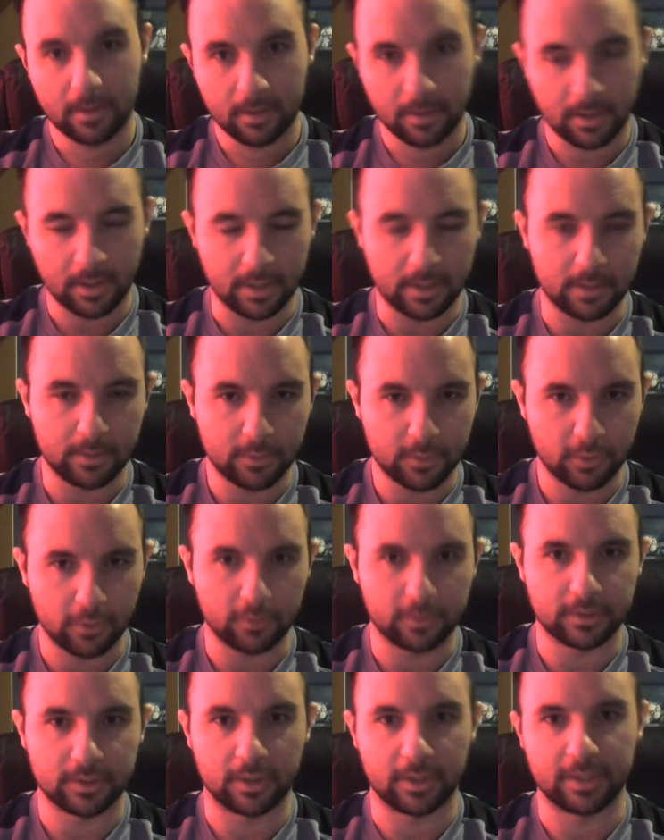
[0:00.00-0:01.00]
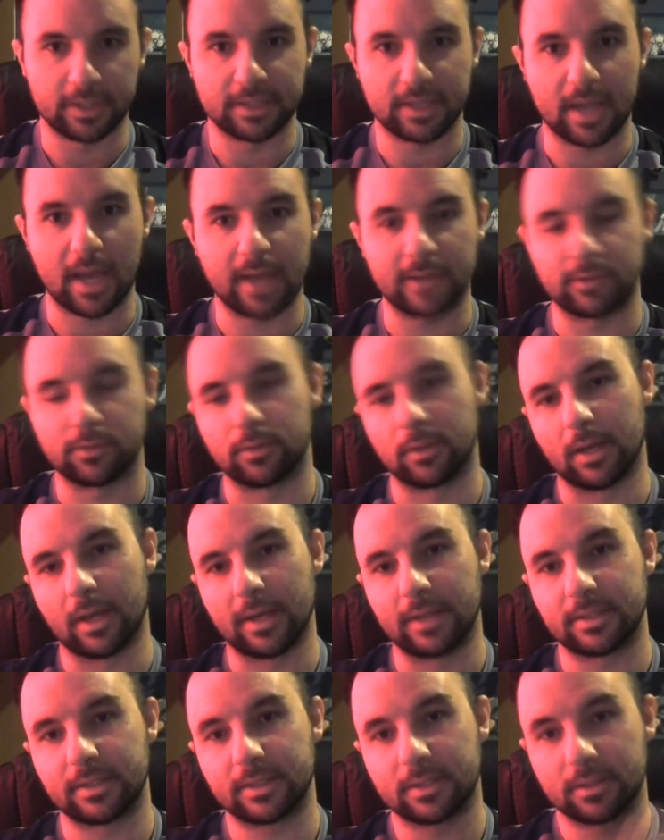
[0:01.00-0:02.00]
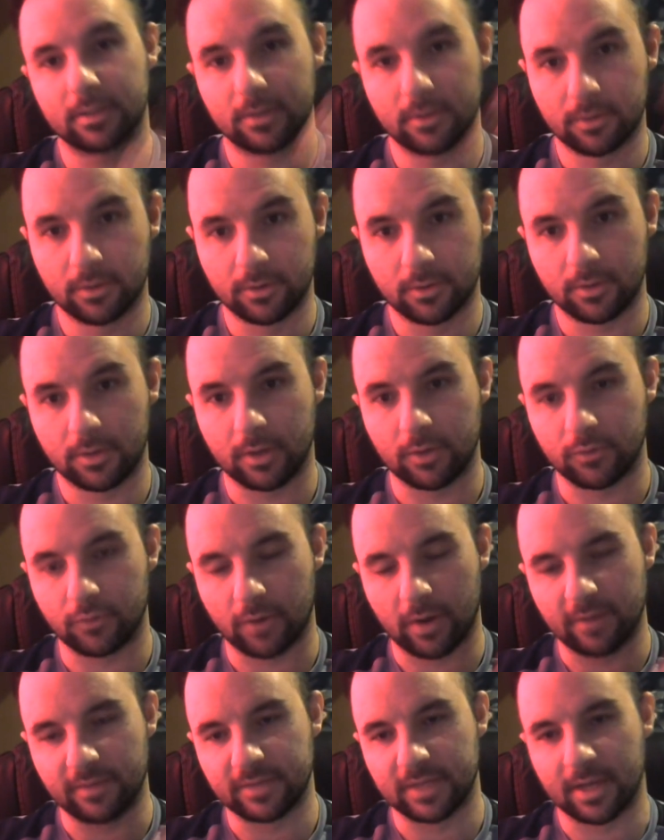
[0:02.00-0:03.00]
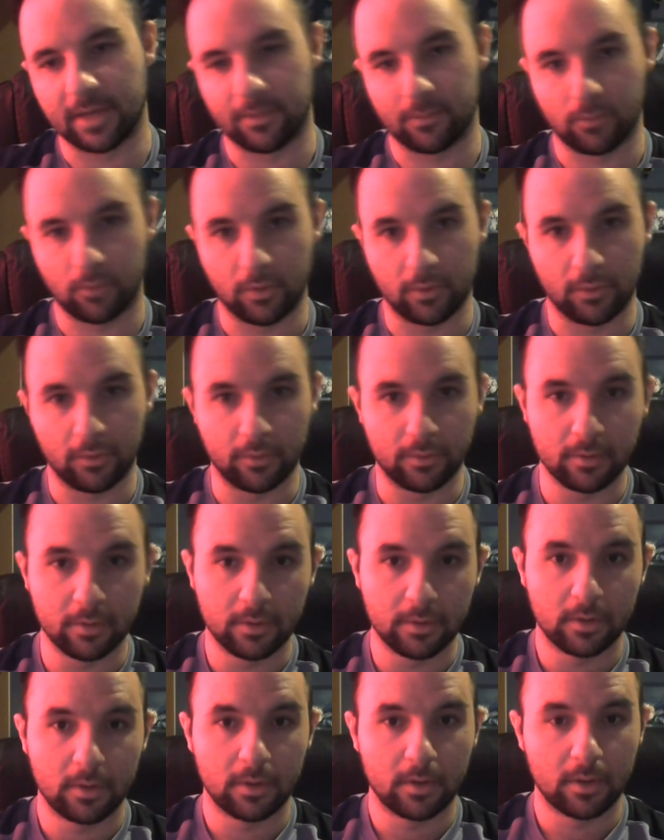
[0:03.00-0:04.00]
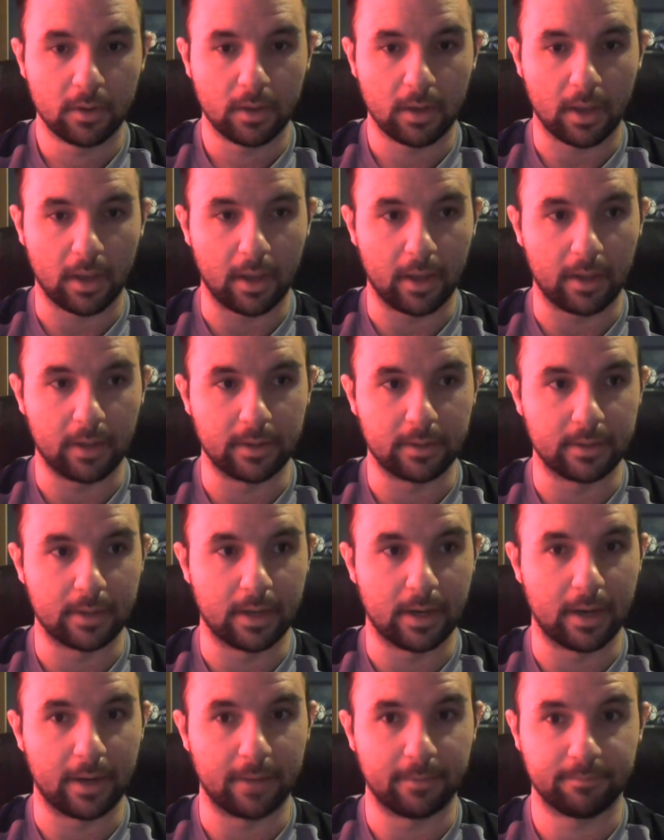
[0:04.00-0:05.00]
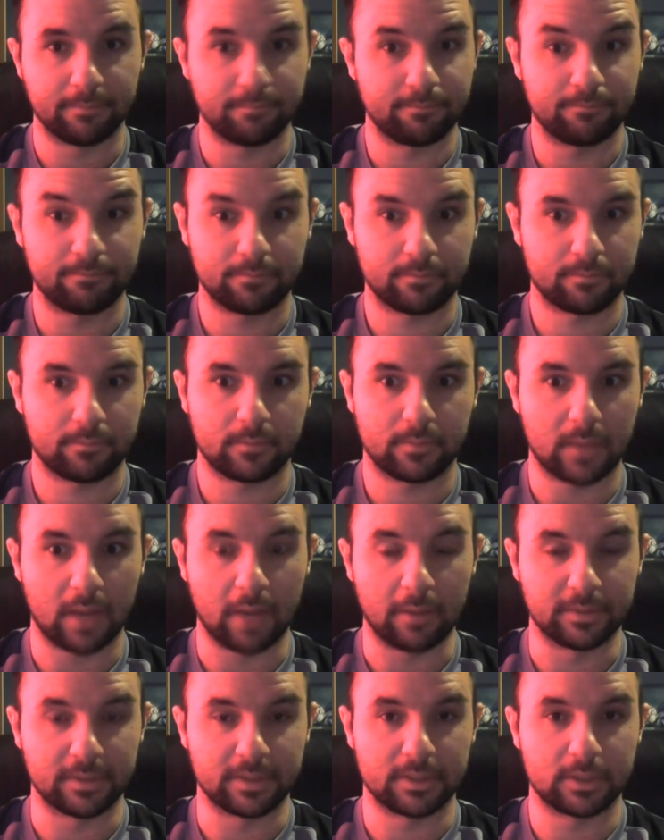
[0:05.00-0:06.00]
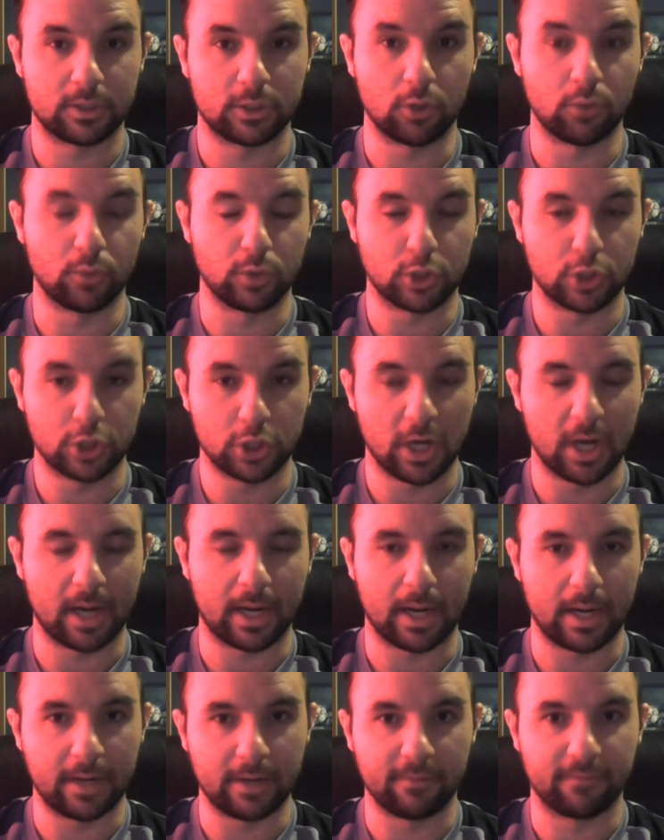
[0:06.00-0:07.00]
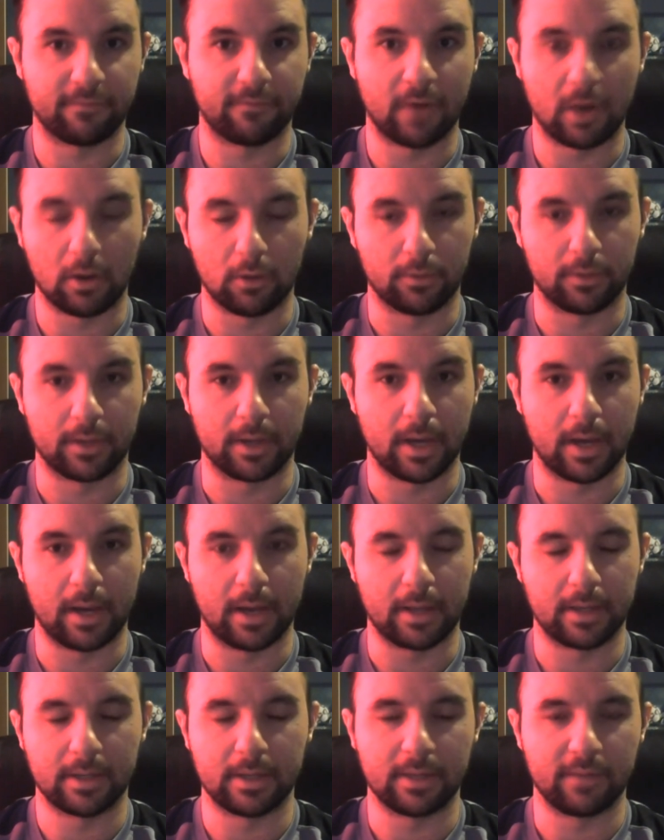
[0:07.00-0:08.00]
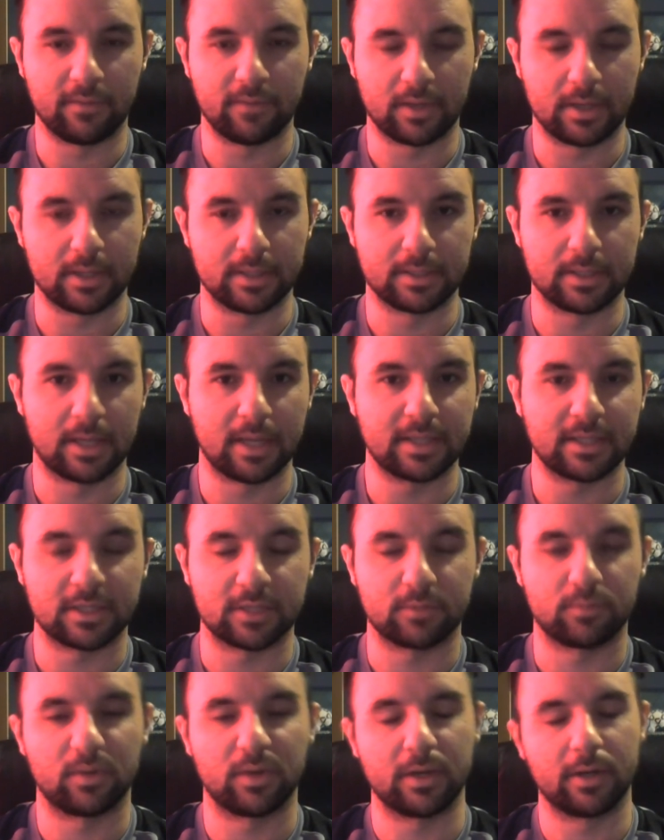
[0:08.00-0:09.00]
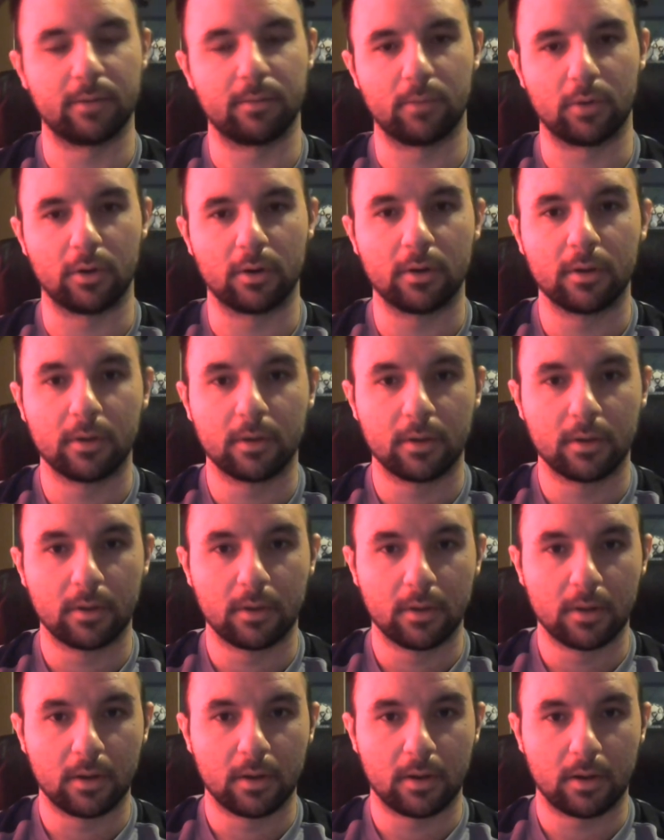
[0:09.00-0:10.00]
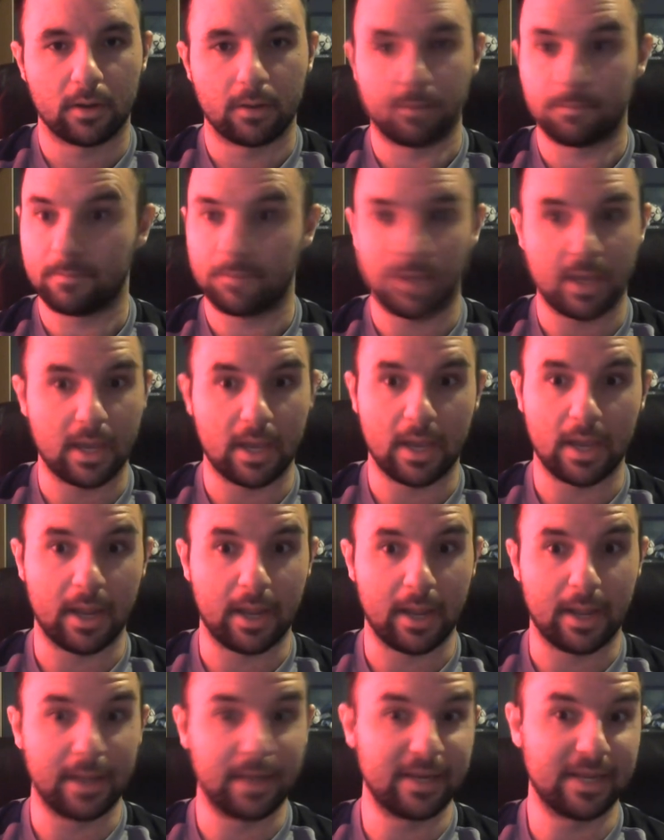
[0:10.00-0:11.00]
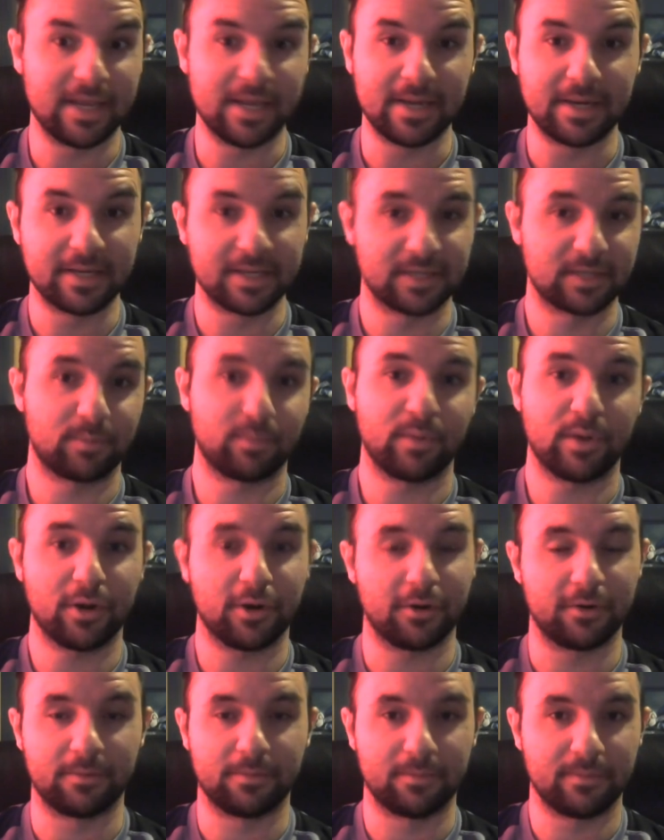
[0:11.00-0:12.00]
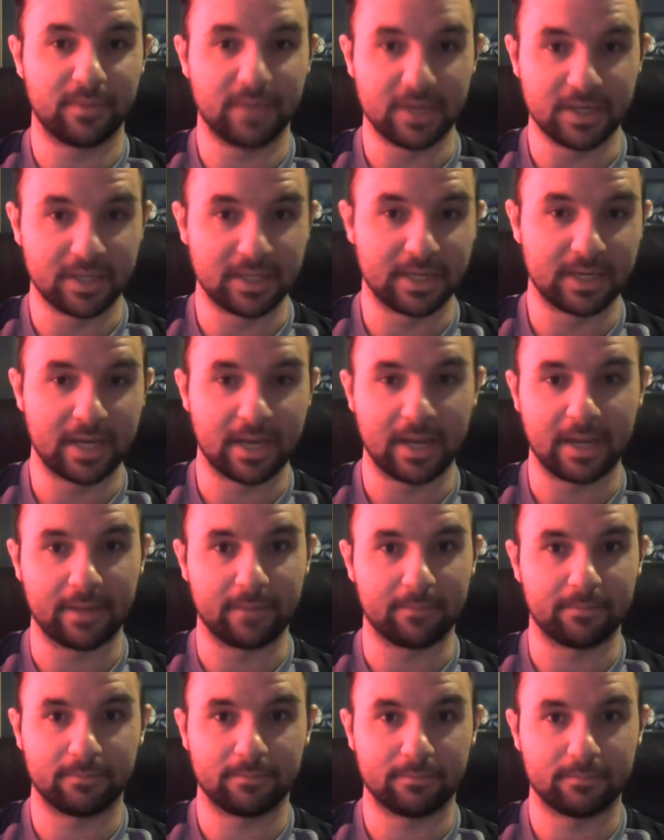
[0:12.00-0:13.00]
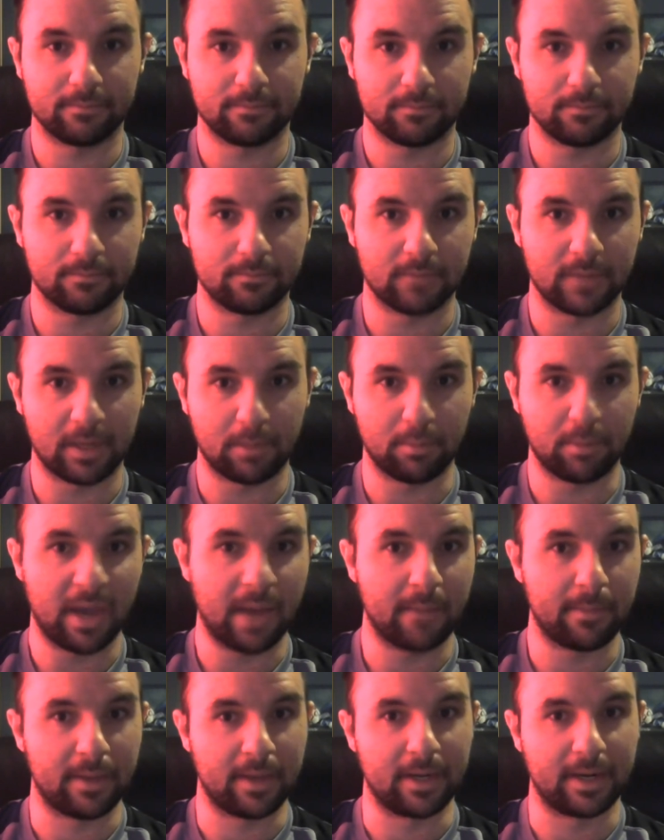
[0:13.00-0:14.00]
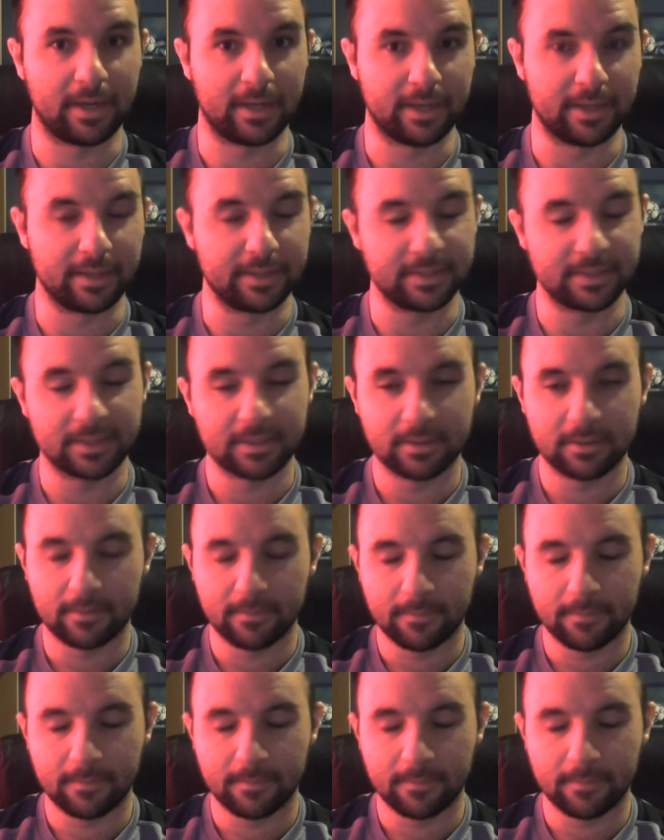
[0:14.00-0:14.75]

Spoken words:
And he turns on his hazard lights and drives down the road. And I was so in shock. I didn't follow the guy. I didn't even get his license plate number. And he disappeared into the night. Like Batman, I guess.